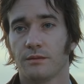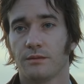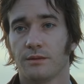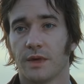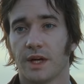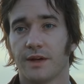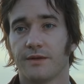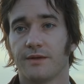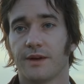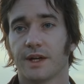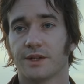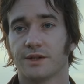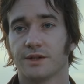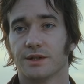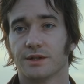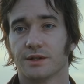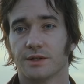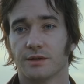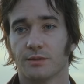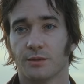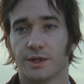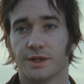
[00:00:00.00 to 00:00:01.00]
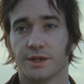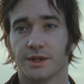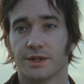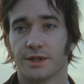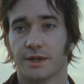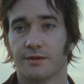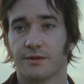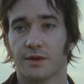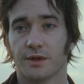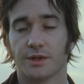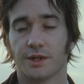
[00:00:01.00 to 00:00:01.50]
My affections and wishes
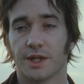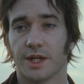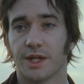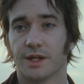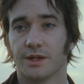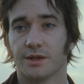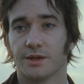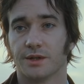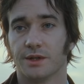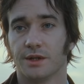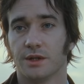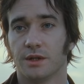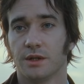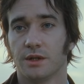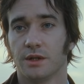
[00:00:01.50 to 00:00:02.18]
have not changed.